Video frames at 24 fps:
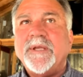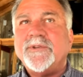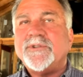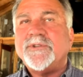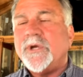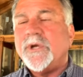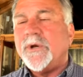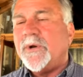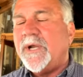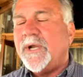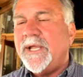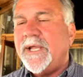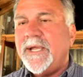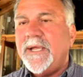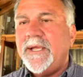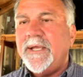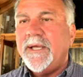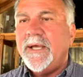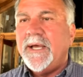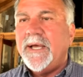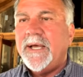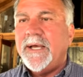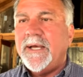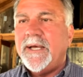certainly,
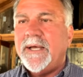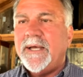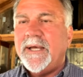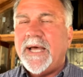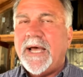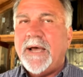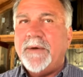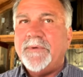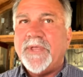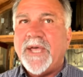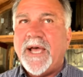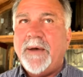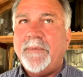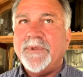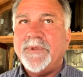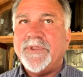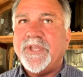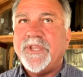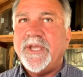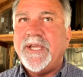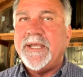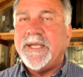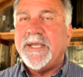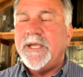uh, I, would, would
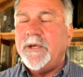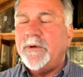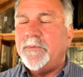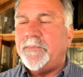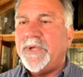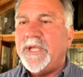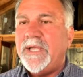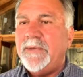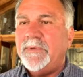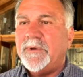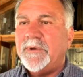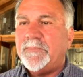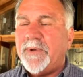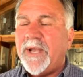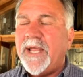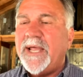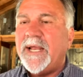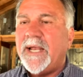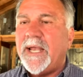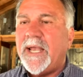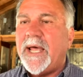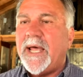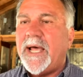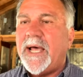think he'll, he would play
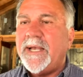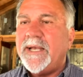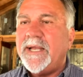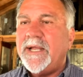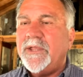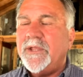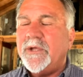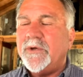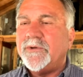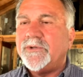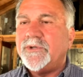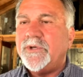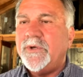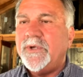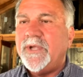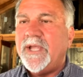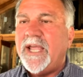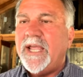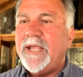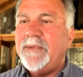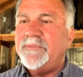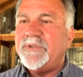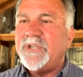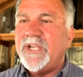a lot in those two
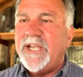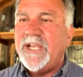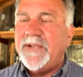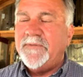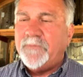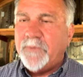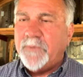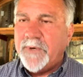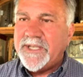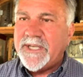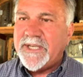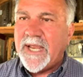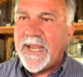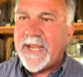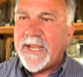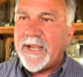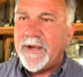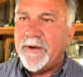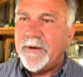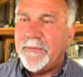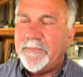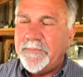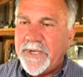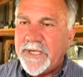games if we take
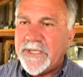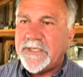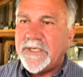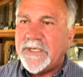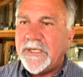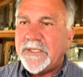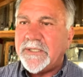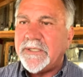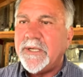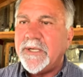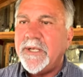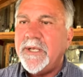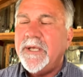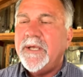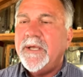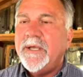care of business.